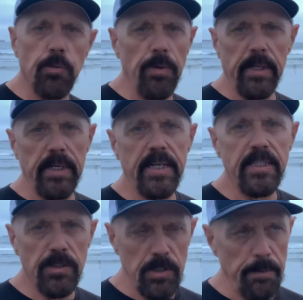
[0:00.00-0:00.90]
really
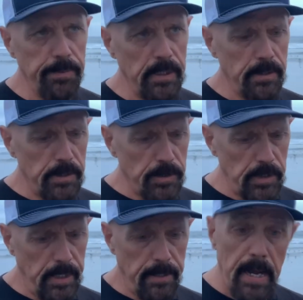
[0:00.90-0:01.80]
something to
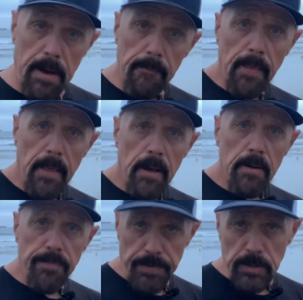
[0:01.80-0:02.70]
see. Now,
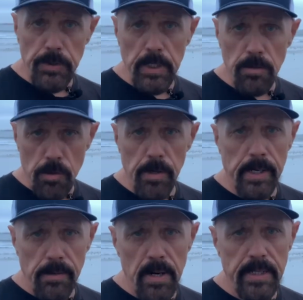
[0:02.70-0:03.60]
fishing
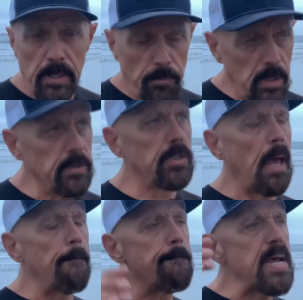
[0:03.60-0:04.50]
during Grunion runs
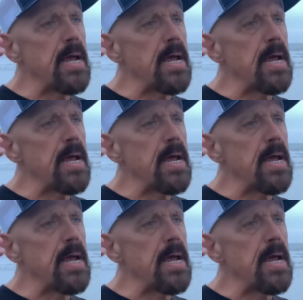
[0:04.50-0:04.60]
can be